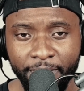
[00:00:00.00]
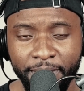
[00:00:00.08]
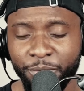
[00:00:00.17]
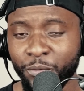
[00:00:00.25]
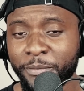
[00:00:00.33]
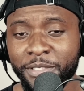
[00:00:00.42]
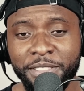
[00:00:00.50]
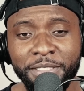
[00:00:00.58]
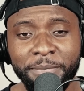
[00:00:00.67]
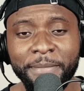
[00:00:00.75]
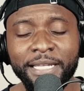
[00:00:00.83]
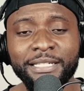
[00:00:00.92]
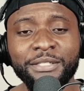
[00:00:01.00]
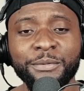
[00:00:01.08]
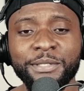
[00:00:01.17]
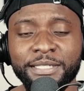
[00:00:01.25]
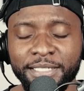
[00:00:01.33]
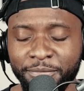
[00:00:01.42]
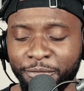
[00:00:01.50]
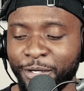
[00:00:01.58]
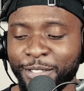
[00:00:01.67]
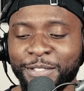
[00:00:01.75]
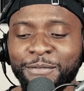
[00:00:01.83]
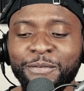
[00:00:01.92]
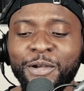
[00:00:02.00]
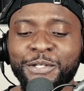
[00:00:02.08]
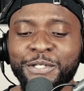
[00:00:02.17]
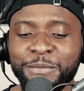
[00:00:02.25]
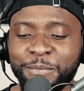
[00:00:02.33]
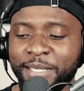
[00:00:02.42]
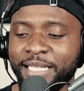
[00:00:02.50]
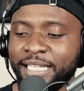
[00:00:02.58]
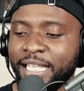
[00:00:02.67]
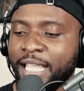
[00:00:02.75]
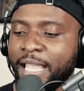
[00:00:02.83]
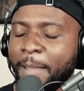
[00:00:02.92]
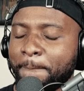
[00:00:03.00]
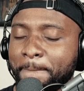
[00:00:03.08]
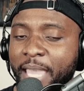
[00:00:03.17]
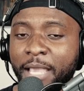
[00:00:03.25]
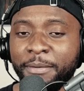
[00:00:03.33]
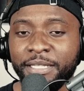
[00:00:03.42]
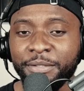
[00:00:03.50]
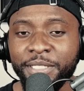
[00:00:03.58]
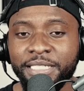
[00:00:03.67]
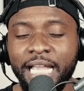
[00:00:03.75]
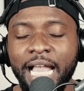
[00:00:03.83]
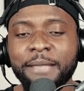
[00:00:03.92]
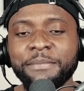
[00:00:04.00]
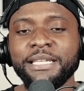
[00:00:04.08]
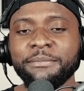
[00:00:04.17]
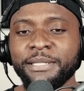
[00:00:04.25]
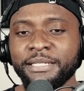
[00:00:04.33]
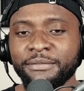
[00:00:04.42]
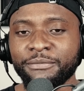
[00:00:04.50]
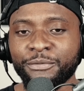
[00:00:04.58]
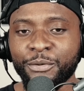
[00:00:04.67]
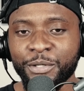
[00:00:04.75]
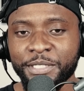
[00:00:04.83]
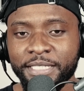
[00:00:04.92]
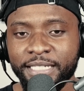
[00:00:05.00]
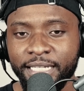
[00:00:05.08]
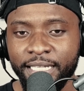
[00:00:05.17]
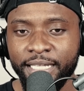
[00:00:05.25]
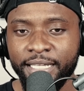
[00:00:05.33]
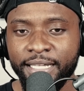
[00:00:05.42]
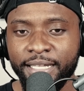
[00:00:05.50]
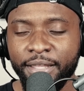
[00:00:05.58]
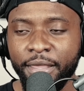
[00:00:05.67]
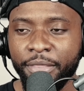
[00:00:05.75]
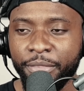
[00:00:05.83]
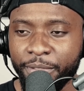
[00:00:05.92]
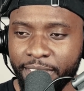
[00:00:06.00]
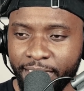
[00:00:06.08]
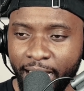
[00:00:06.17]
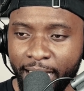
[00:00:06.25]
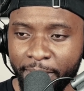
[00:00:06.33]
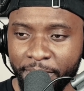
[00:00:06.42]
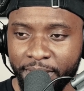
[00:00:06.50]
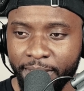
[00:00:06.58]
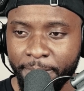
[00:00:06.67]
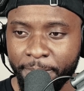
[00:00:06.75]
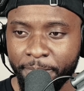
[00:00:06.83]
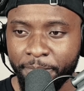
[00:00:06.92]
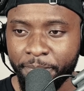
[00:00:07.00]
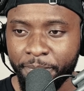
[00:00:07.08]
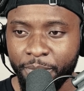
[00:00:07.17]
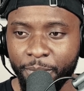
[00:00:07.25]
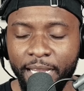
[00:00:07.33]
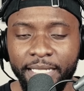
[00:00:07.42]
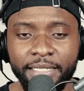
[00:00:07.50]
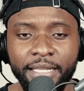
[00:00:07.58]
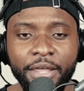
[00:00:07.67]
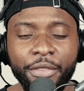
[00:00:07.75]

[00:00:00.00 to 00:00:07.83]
This woman just admitted to us that, first of all, she's been married three times and been divorced three times, right?